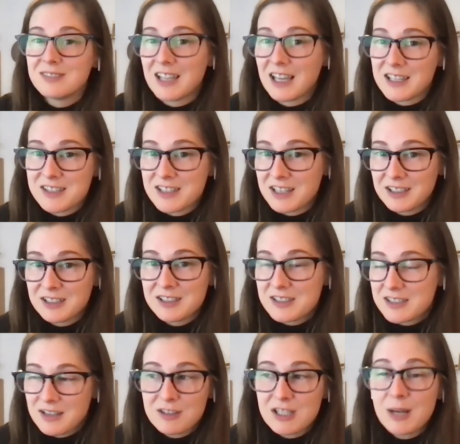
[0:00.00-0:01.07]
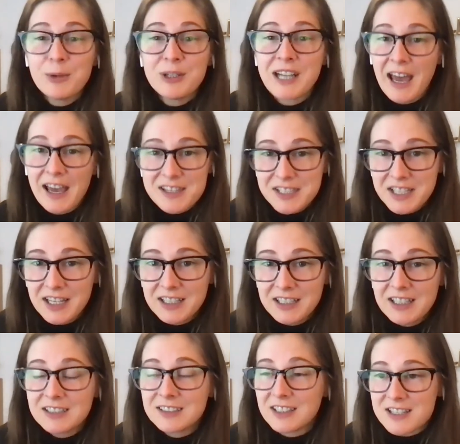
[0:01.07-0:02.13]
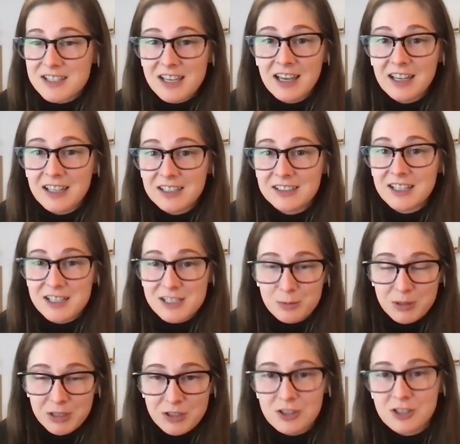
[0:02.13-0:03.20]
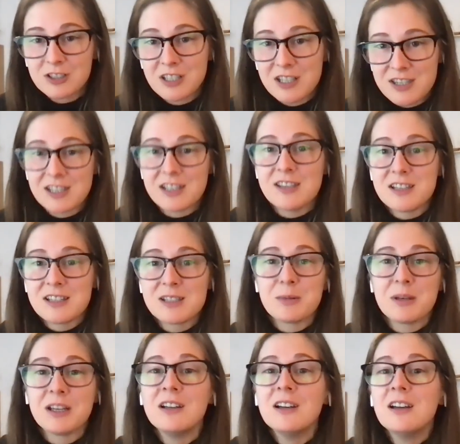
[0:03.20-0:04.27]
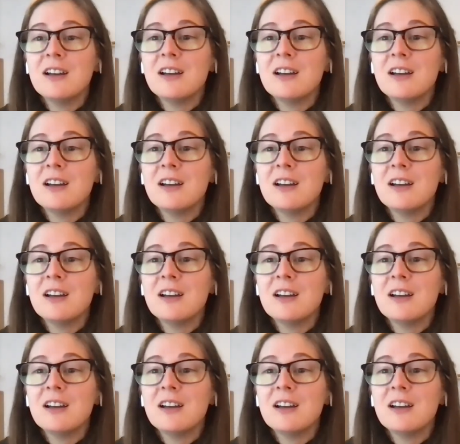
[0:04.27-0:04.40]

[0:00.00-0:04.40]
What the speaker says: that's like, if someone has that and does that and takes a picture and sends it to me,